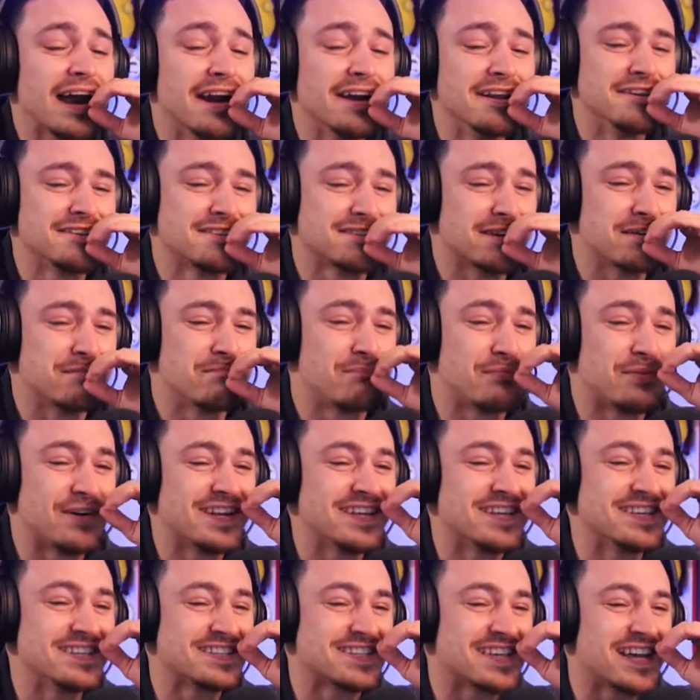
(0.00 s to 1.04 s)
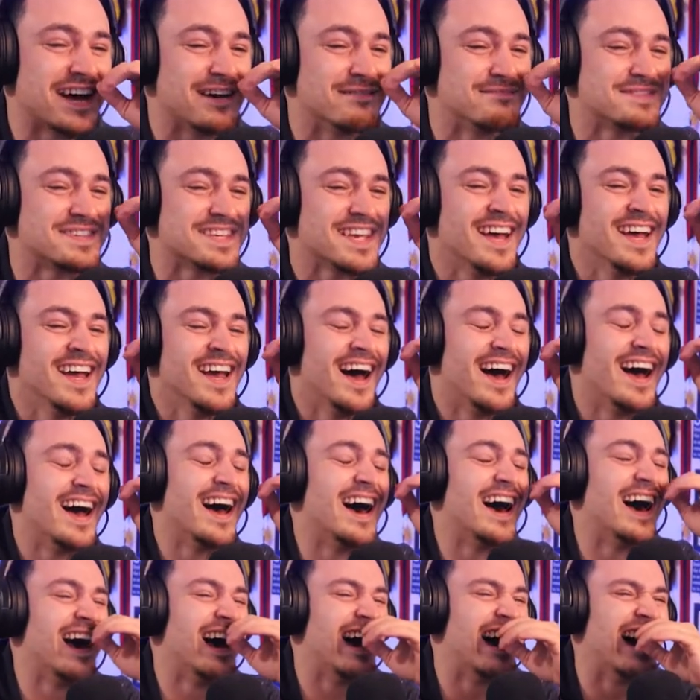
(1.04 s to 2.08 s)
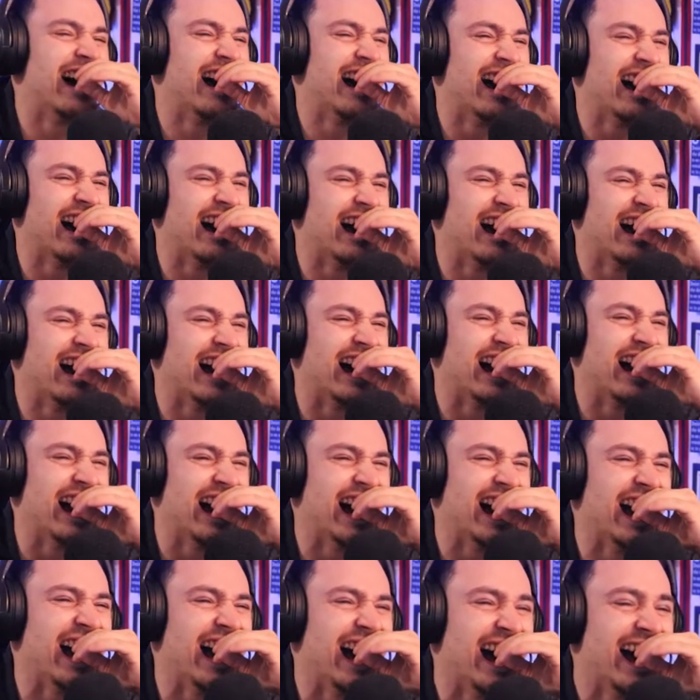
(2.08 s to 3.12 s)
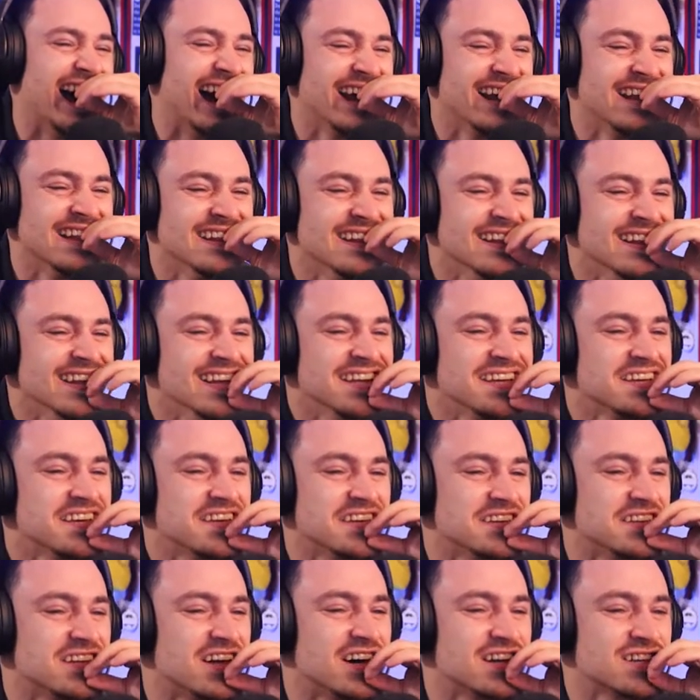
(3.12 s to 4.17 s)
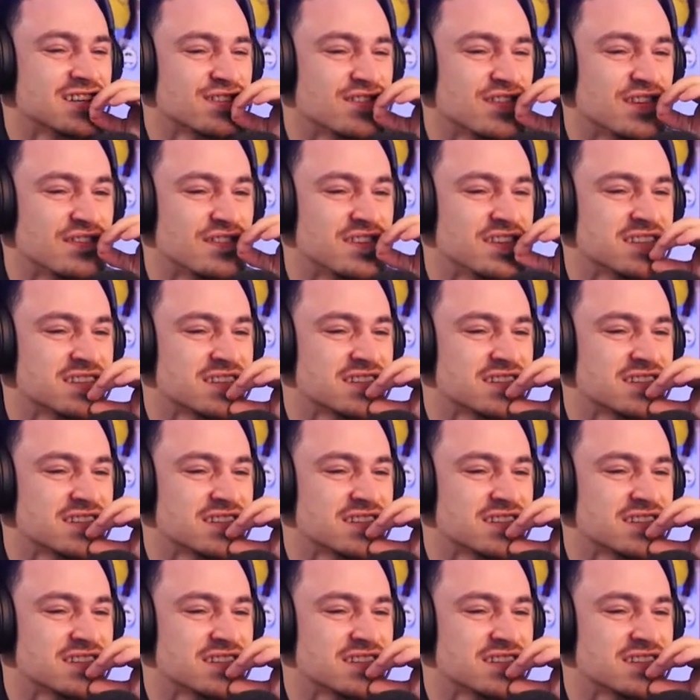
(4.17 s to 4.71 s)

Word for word: need some pity subs. he lost 50